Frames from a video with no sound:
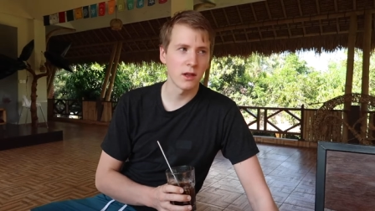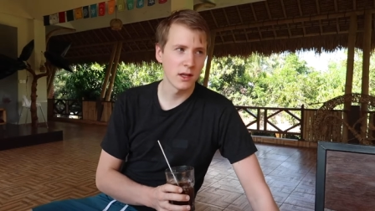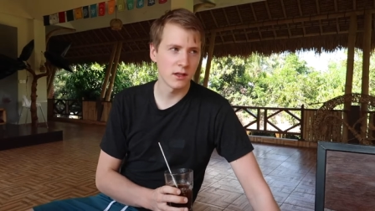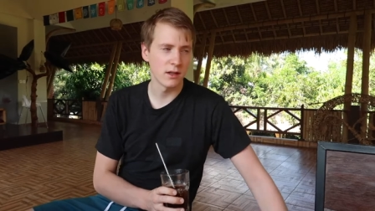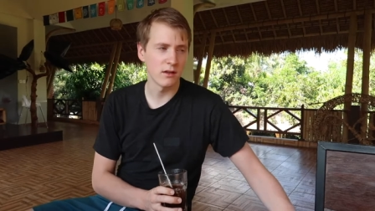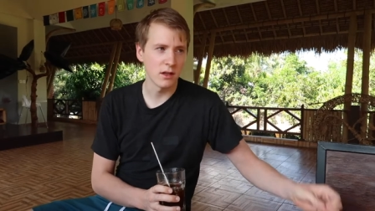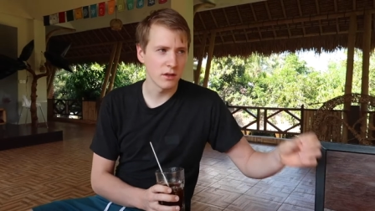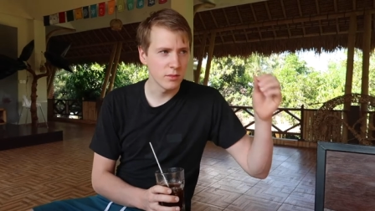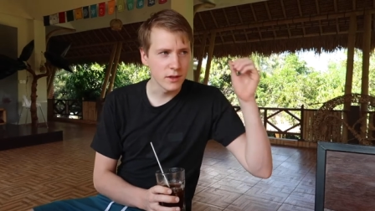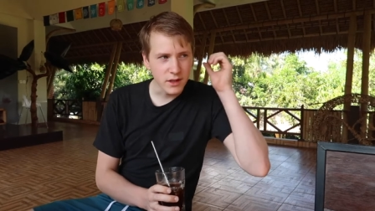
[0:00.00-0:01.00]
LinkedIn a
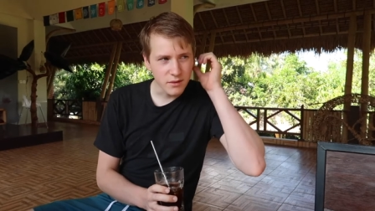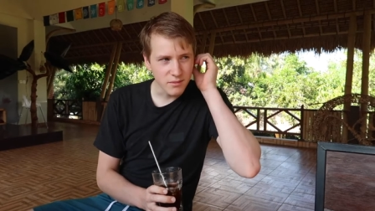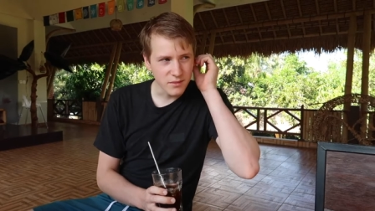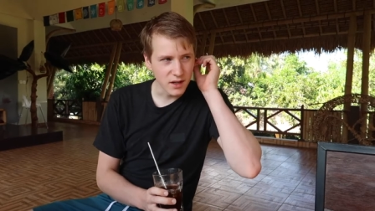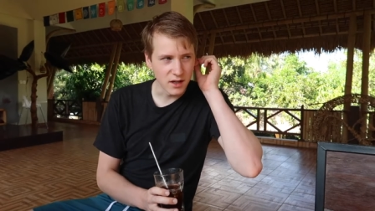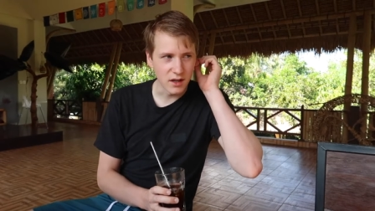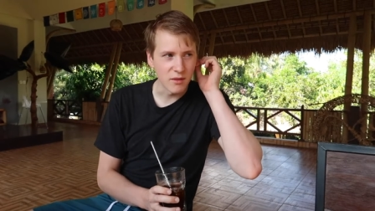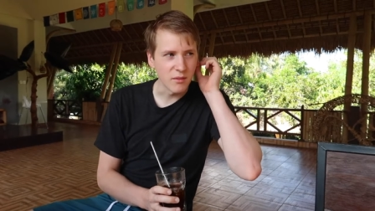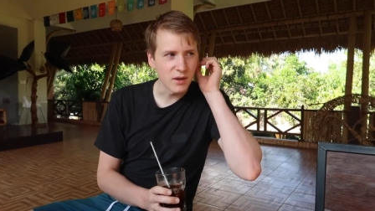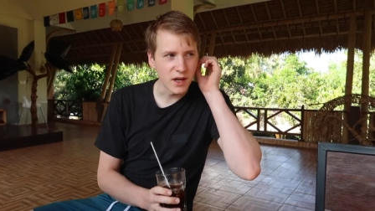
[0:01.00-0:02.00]
little bit,
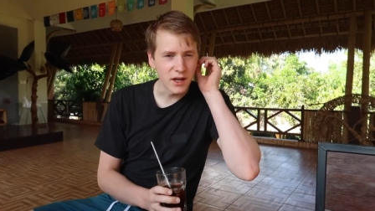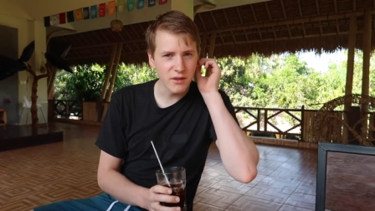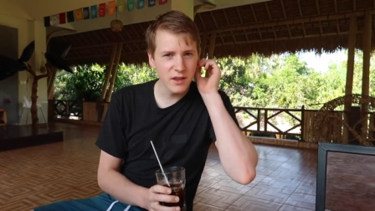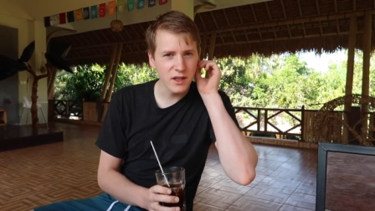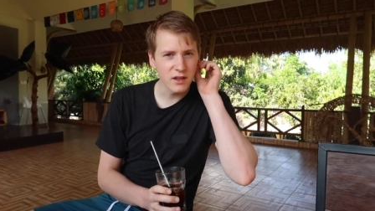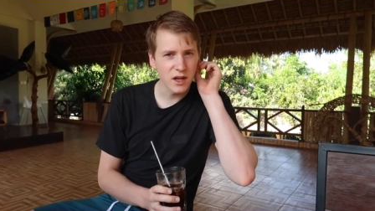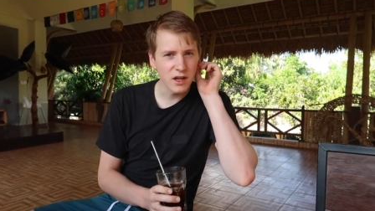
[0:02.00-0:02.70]
um, I don't think,